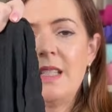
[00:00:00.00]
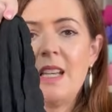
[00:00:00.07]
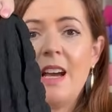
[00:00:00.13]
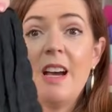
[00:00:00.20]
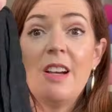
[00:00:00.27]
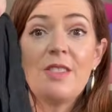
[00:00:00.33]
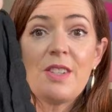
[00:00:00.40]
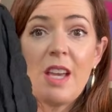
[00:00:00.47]

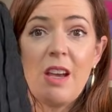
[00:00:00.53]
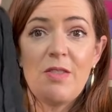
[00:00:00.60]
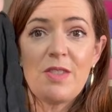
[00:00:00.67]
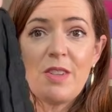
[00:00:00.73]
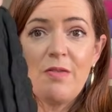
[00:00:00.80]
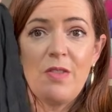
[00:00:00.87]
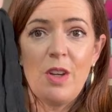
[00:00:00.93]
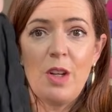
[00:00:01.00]
does have
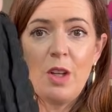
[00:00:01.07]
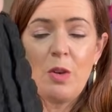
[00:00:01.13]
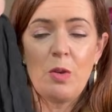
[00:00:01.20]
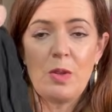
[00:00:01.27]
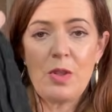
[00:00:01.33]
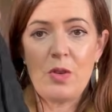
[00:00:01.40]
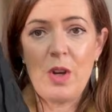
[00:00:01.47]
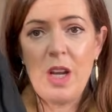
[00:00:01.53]
some vertical
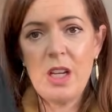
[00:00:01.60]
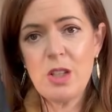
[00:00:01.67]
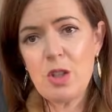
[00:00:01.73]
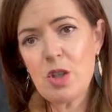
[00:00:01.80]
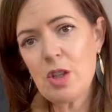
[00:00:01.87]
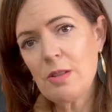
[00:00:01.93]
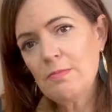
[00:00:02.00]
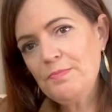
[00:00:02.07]

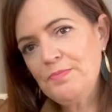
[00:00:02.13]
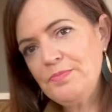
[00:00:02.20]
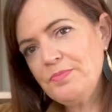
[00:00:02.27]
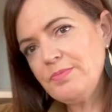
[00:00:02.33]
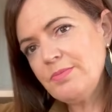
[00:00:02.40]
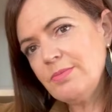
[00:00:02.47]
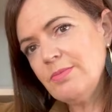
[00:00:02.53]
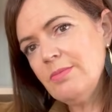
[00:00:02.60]
stretch.
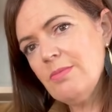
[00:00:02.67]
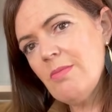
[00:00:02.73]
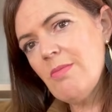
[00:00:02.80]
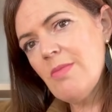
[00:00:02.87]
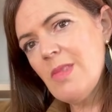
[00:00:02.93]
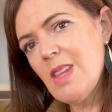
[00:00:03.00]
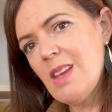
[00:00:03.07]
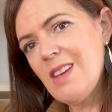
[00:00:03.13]

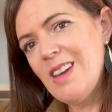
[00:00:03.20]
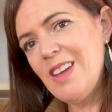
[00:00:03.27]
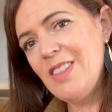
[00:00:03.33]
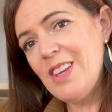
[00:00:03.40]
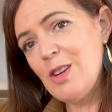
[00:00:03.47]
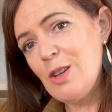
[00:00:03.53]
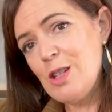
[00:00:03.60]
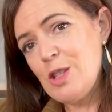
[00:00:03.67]
And
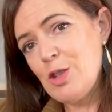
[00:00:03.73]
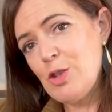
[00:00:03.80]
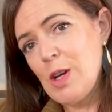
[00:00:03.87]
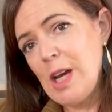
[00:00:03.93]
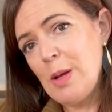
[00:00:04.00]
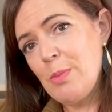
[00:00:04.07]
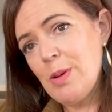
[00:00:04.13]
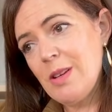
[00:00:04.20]
there is your
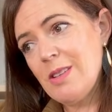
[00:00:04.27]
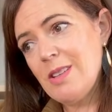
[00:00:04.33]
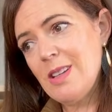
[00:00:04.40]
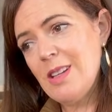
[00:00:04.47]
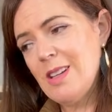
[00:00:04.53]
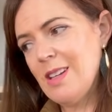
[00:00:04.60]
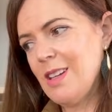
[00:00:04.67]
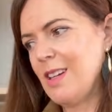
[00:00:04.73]
drape.
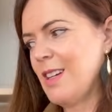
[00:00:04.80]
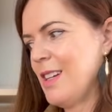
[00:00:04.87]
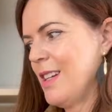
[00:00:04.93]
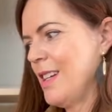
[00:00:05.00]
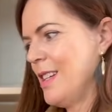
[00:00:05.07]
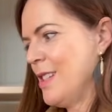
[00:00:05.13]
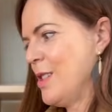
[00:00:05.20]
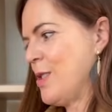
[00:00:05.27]

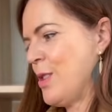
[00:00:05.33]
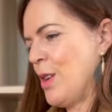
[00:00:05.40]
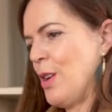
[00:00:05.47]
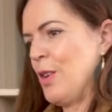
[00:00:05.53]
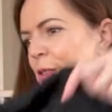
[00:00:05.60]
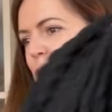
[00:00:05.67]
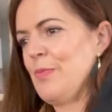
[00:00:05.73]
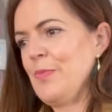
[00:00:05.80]

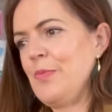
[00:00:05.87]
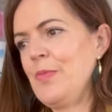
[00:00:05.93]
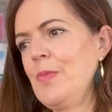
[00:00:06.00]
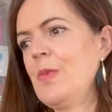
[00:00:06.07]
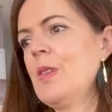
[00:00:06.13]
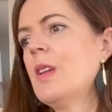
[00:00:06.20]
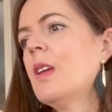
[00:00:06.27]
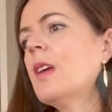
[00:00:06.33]
So
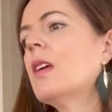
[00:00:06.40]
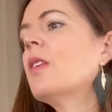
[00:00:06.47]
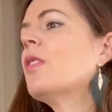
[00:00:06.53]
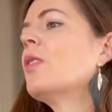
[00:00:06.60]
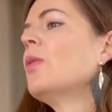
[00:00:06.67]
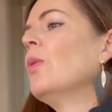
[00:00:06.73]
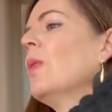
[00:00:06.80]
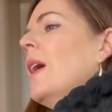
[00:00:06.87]

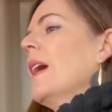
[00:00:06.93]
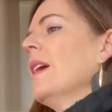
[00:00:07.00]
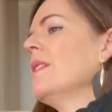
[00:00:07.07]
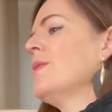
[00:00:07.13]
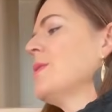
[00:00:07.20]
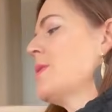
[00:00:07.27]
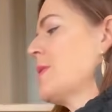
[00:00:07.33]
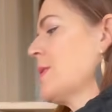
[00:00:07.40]

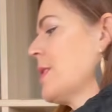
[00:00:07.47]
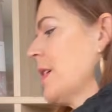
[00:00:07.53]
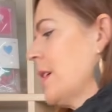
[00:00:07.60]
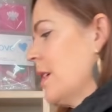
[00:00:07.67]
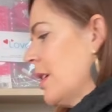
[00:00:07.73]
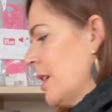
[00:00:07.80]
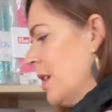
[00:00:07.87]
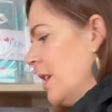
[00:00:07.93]
threads,
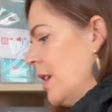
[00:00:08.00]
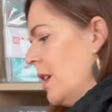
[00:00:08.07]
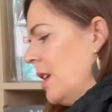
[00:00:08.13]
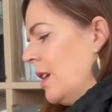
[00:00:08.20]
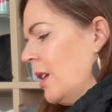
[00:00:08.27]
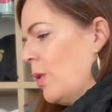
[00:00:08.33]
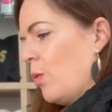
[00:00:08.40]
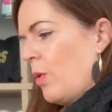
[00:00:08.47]

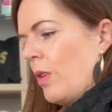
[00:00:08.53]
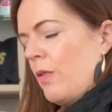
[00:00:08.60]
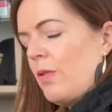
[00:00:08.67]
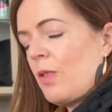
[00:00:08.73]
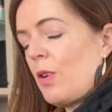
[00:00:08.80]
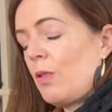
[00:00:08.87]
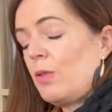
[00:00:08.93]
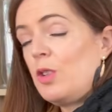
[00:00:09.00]
we've
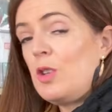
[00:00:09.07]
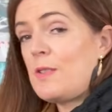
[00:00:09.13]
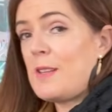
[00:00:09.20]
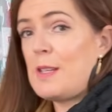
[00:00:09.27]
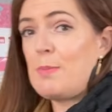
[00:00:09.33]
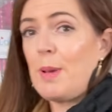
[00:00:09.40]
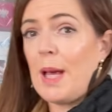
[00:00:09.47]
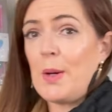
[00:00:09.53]
used
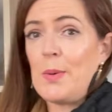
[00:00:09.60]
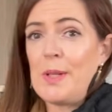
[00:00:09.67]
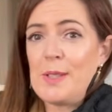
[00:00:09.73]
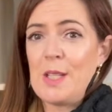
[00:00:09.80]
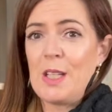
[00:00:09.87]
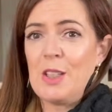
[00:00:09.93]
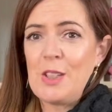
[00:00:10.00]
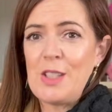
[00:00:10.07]
these black ones
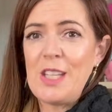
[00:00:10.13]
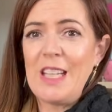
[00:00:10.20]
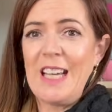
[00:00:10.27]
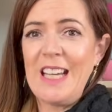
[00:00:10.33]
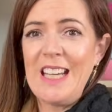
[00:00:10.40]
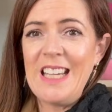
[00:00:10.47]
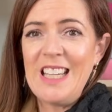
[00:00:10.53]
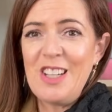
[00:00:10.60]
a lot
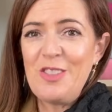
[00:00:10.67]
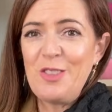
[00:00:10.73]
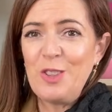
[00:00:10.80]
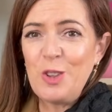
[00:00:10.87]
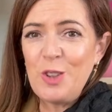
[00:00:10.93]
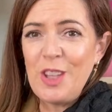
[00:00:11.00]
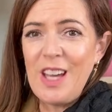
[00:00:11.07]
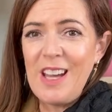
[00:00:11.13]
today.
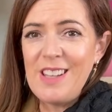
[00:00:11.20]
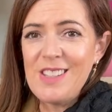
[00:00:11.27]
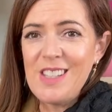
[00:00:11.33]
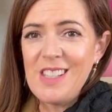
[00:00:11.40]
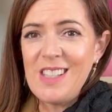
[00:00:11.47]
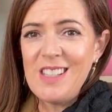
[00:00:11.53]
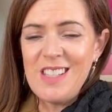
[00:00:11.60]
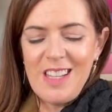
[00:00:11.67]

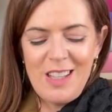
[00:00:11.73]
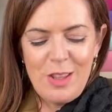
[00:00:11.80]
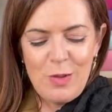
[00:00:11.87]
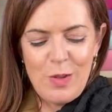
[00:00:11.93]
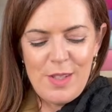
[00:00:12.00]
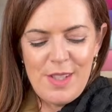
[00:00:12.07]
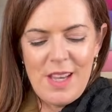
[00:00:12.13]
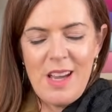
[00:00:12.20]
4,000 in the
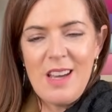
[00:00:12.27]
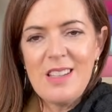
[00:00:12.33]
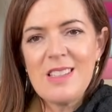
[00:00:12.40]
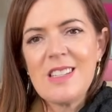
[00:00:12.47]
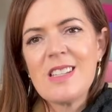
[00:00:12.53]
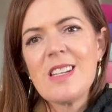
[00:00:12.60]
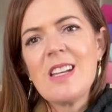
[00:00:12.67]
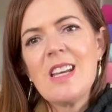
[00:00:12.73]

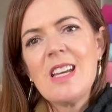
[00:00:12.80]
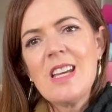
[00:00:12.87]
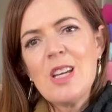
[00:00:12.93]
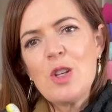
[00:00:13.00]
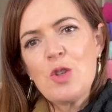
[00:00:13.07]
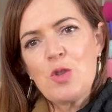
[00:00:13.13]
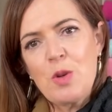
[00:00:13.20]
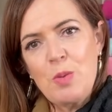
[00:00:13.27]
Rasant,
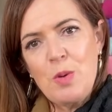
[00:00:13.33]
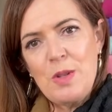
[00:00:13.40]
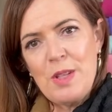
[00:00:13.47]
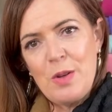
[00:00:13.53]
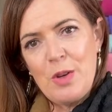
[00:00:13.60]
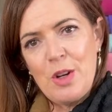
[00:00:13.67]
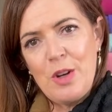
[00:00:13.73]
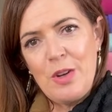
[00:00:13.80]

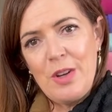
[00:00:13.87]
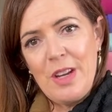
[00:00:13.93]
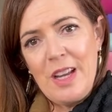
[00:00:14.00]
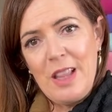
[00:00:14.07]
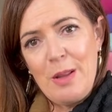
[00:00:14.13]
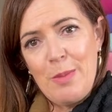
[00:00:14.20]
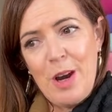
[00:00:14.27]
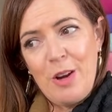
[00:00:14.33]
000
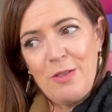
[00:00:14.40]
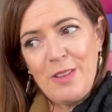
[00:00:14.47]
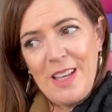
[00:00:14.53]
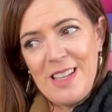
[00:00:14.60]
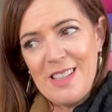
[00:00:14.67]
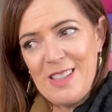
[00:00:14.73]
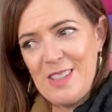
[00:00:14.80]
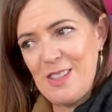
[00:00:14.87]
in the
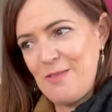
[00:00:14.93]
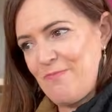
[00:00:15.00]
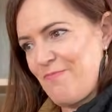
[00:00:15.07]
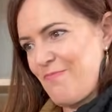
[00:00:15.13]
Mariflex.